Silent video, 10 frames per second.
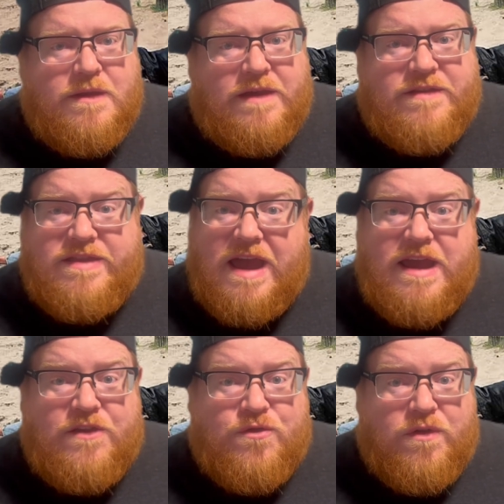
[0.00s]
As the
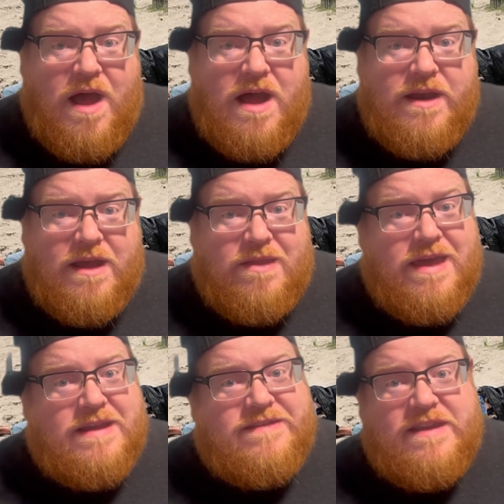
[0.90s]
decades rolled on,
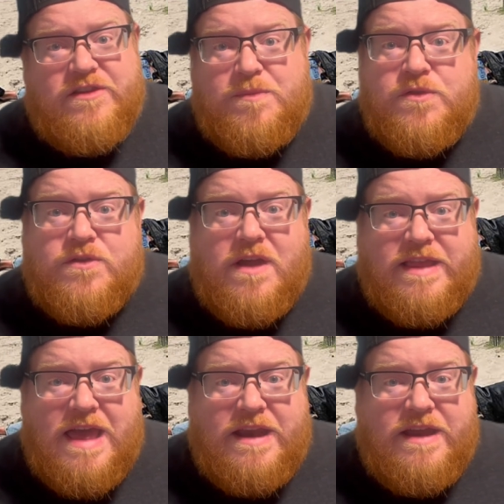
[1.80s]
Atlantic City's musical
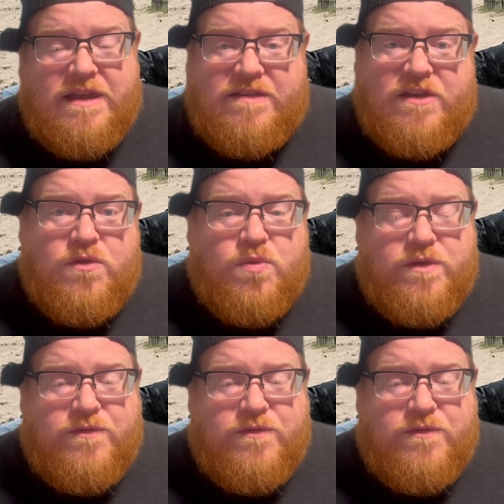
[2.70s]
identity continued to